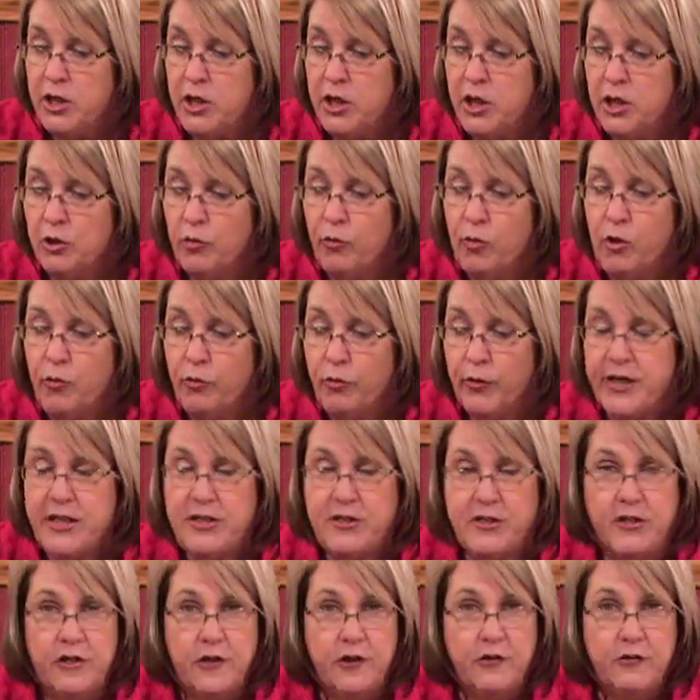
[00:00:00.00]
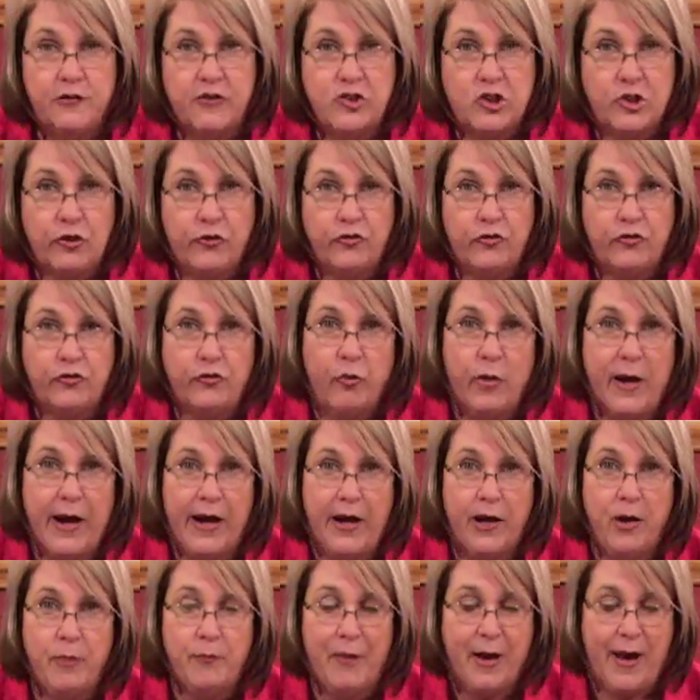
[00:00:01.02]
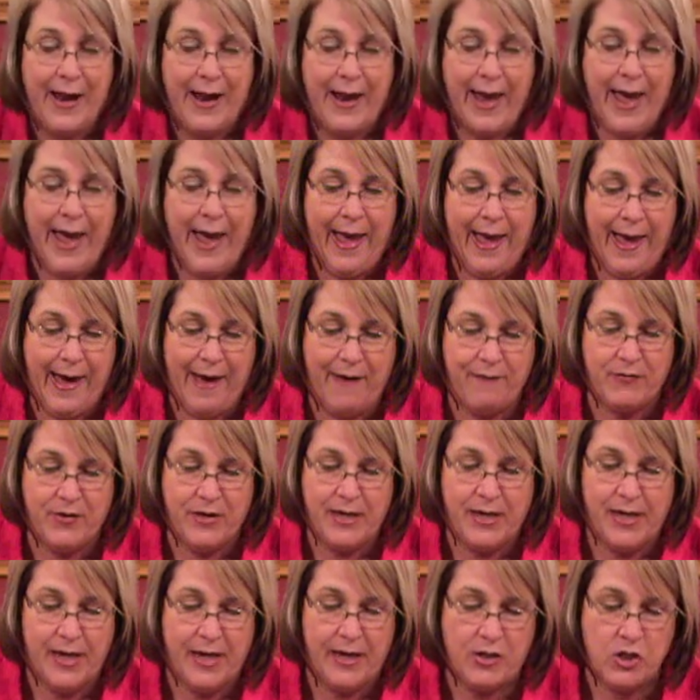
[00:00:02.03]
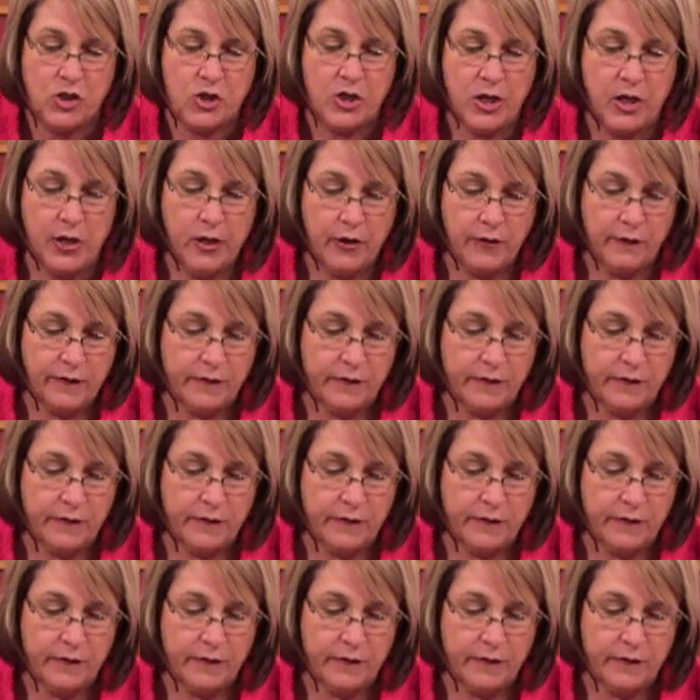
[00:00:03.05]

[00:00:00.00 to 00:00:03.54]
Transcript: you will reduce your square by 1/2 inch.